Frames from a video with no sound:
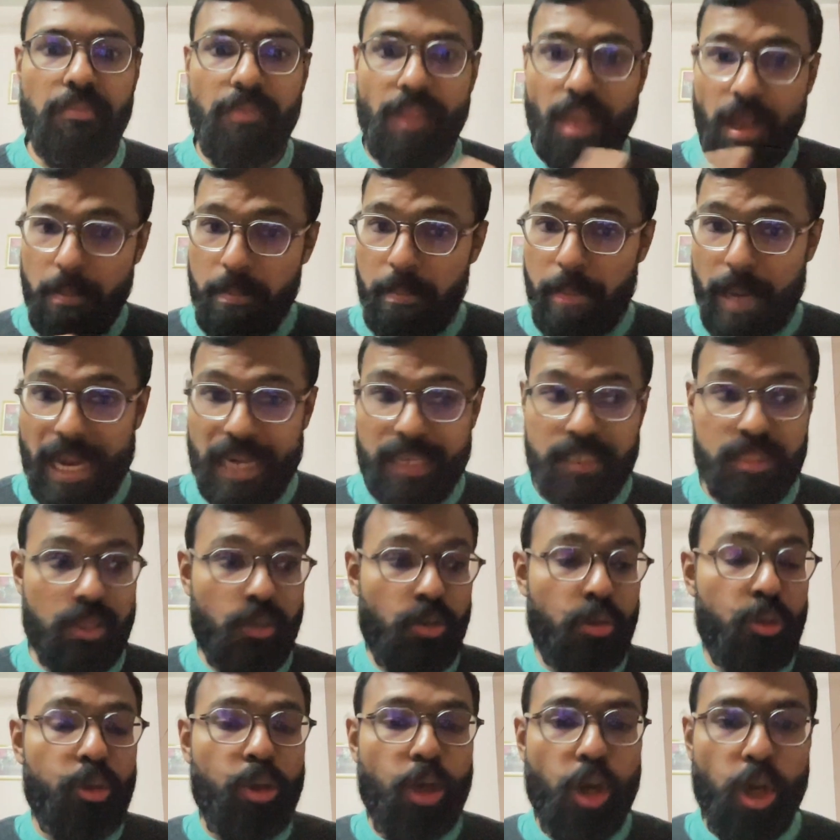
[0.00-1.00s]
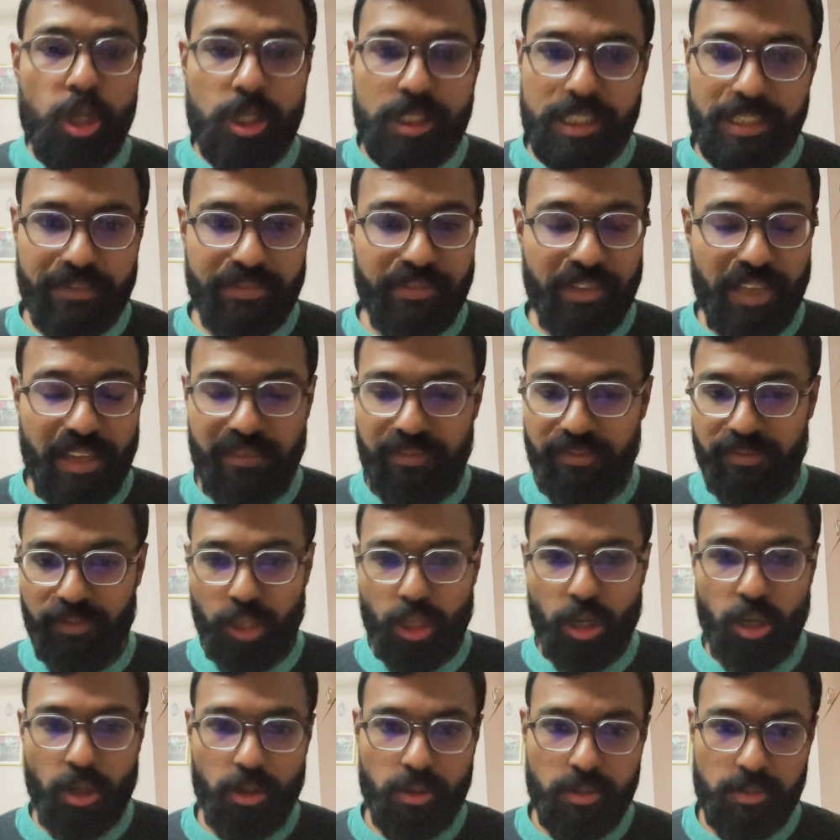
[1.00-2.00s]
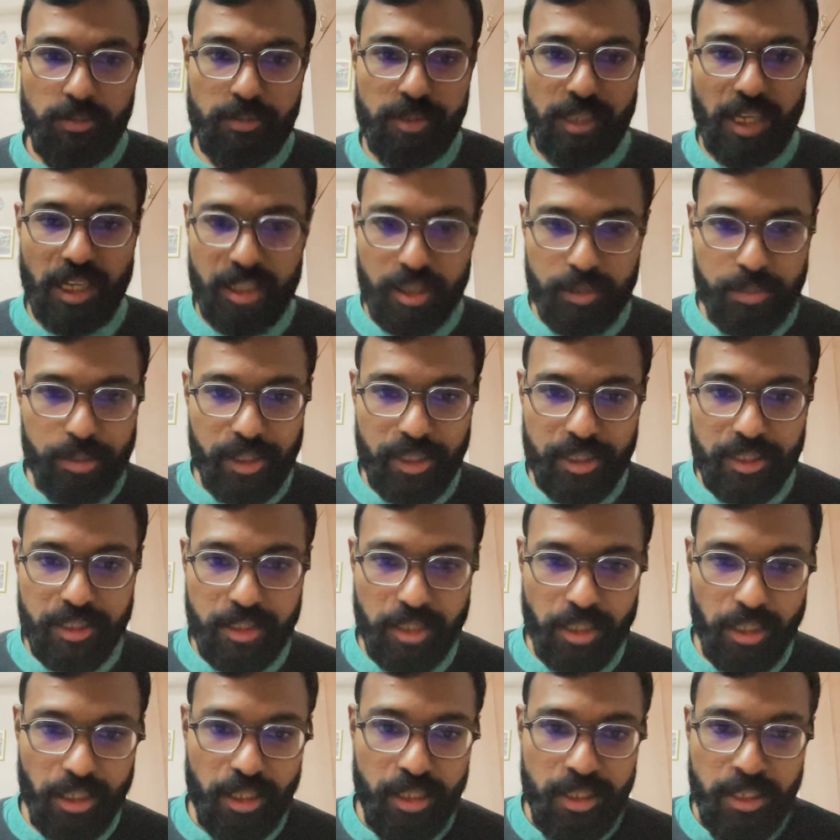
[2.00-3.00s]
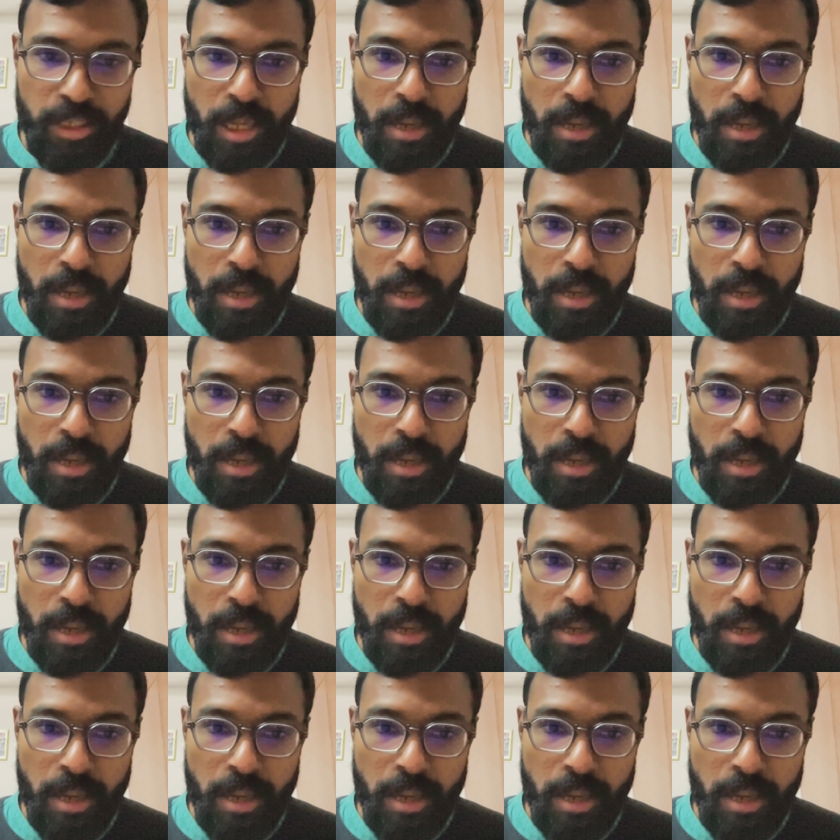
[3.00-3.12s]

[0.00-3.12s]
But who knows if Zuckerberg,